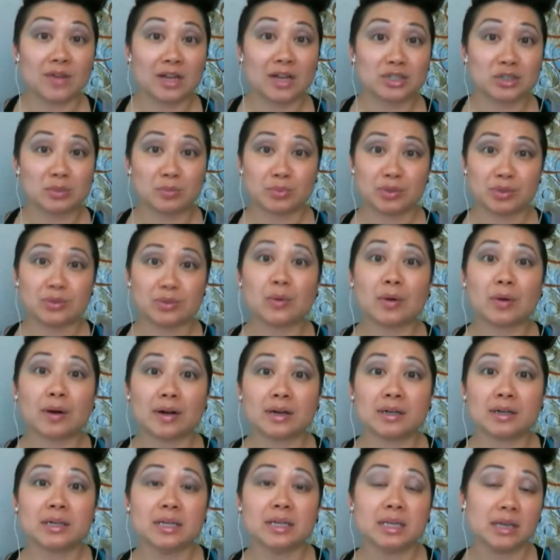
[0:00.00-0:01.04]

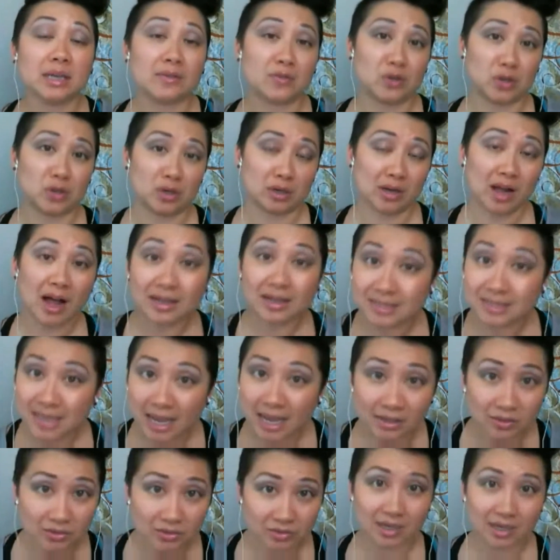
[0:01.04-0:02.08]
entrepreneur, if you're a
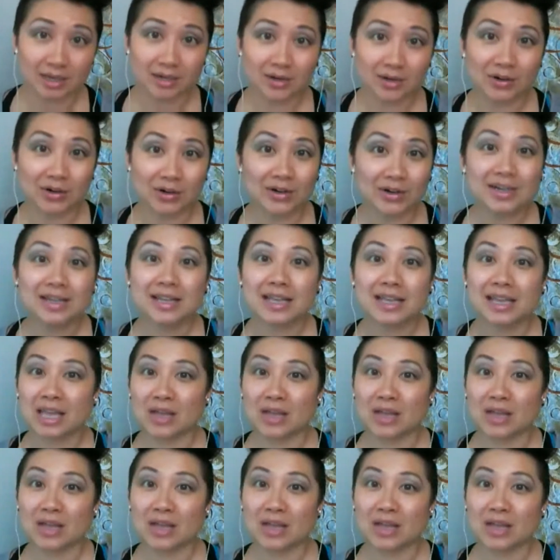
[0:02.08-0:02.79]
content creator,